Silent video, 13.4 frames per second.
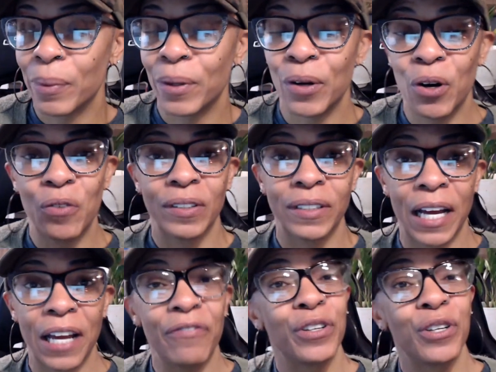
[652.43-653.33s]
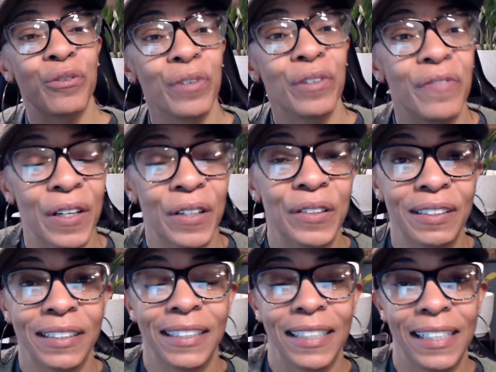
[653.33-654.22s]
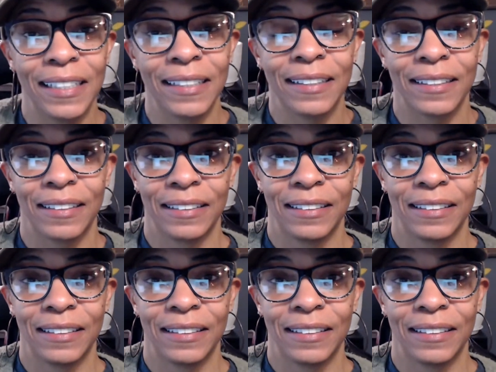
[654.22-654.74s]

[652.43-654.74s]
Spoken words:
overnight for you to reverse it either.